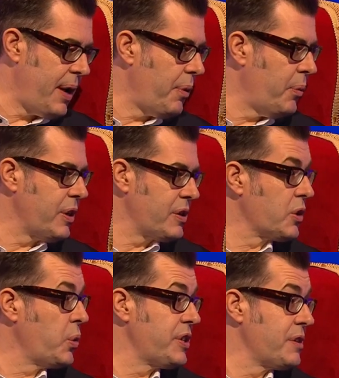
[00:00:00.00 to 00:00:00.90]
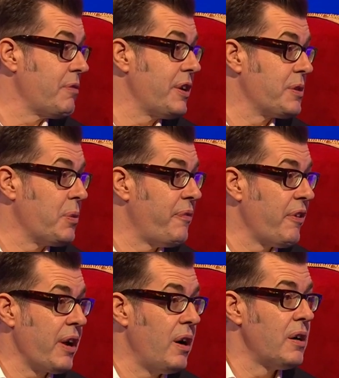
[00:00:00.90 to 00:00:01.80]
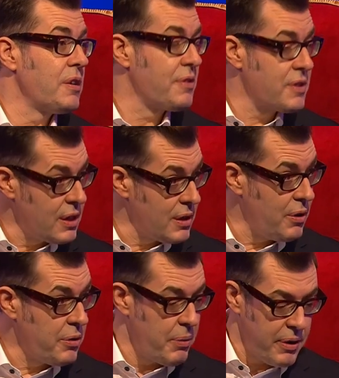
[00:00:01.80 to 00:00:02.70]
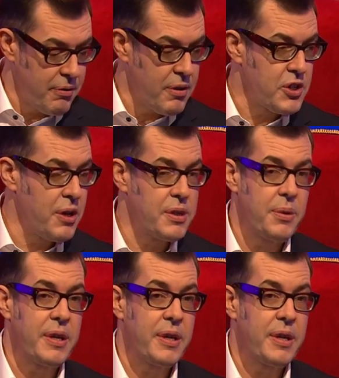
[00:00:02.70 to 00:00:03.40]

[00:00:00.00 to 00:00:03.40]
how it works. Our question writers work very hard. You've seen that all the way through the show. So